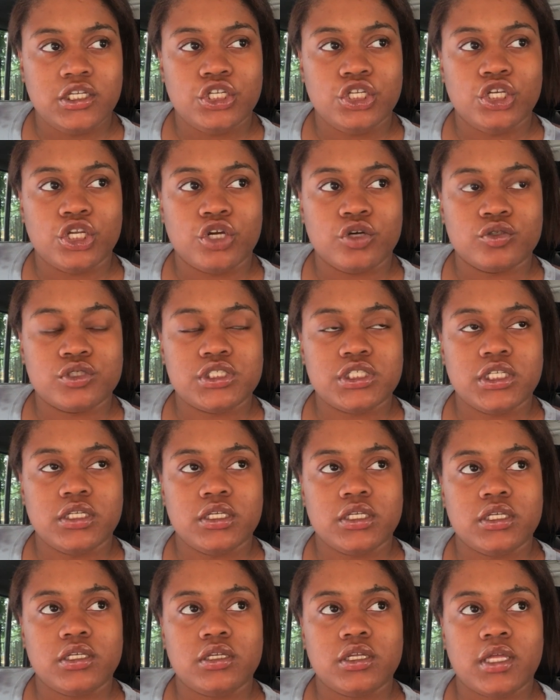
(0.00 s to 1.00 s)
you know,
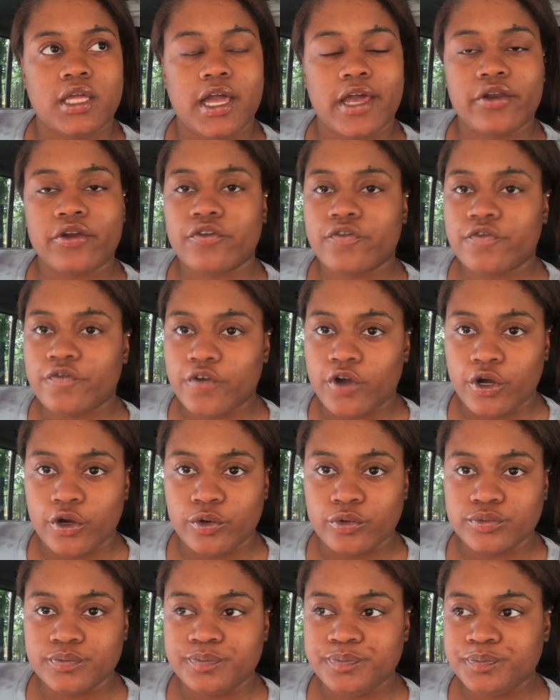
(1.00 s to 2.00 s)
she had her
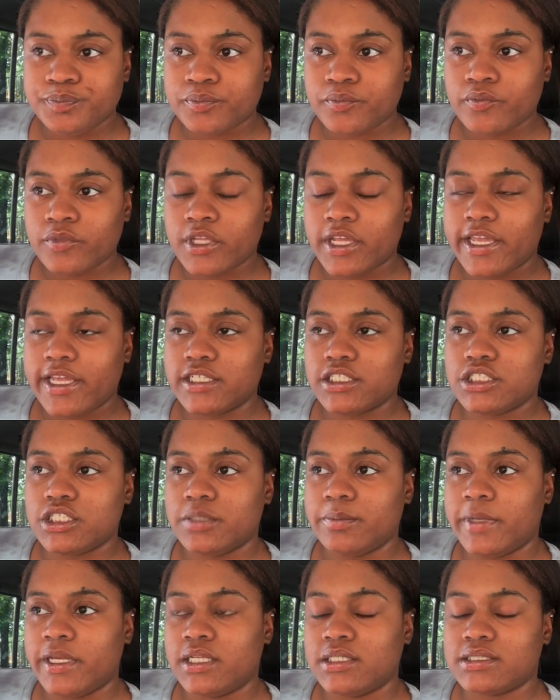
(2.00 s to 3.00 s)
phone, and she
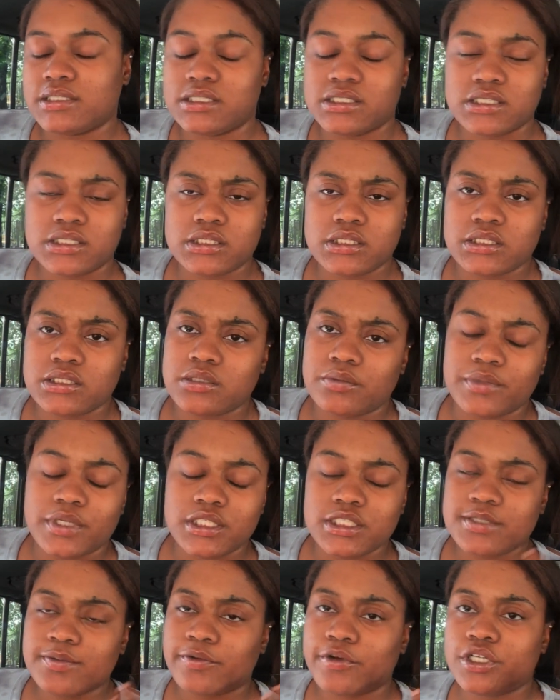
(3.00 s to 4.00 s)
made us listen to some
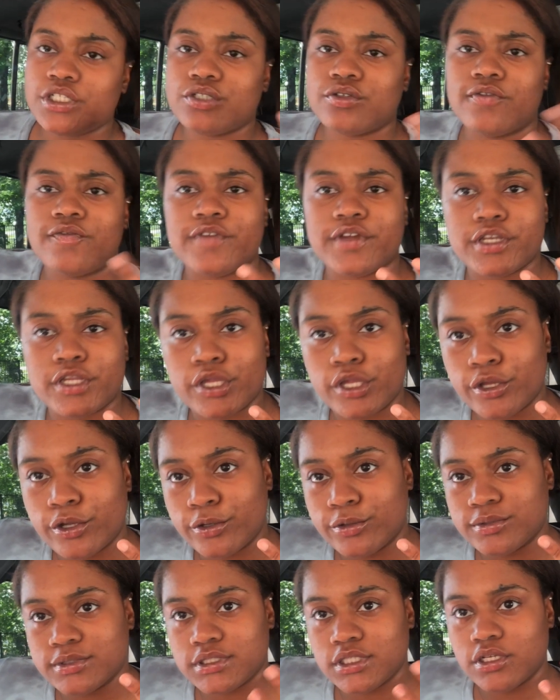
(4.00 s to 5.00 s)
inspirational
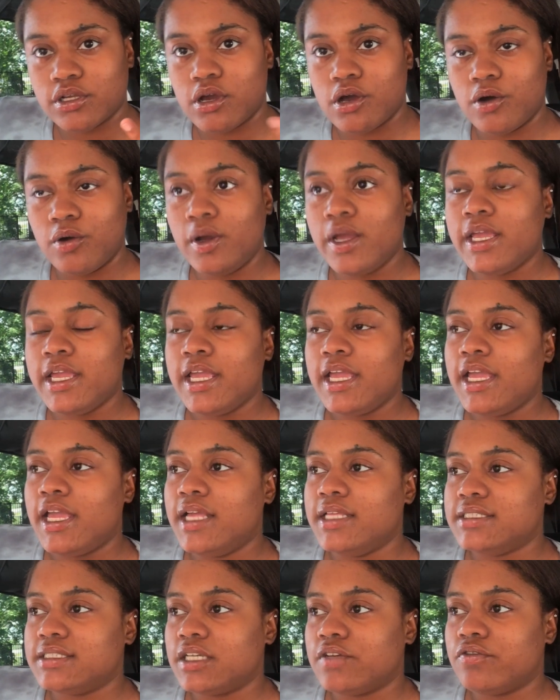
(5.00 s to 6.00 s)
videos, you know,
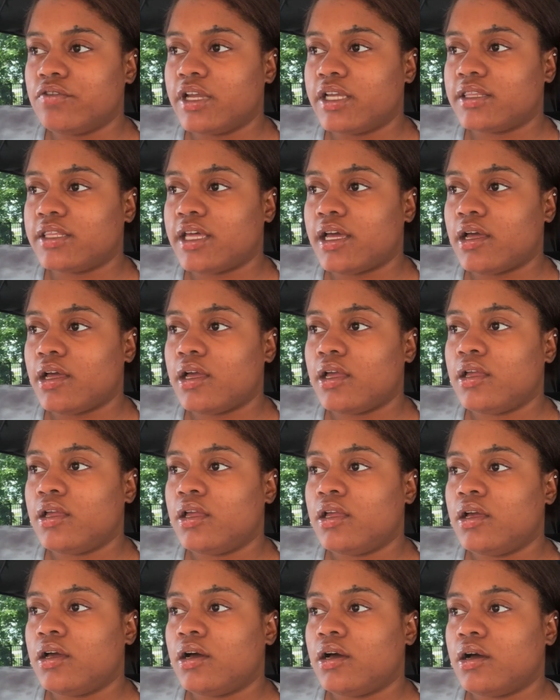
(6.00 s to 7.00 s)
and stuff like that.
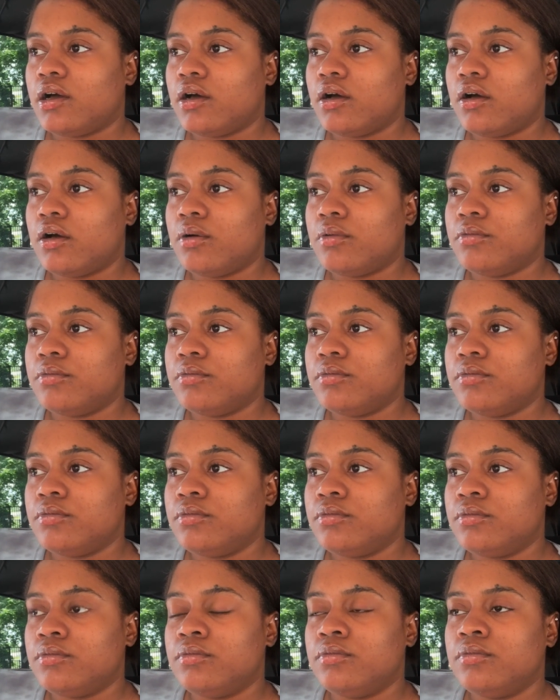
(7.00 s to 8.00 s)

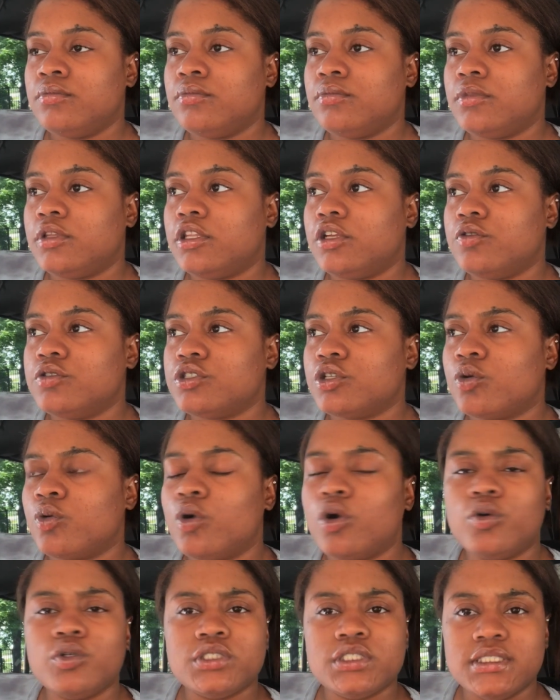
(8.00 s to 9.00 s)
There was a
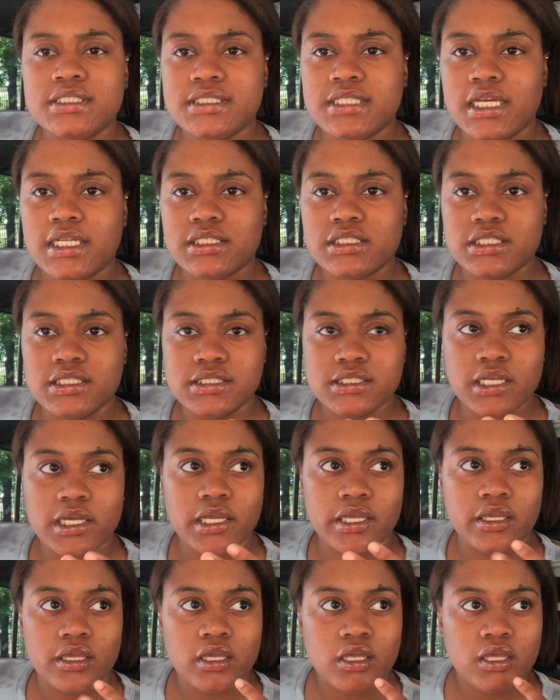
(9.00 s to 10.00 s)
quote she said. She's like,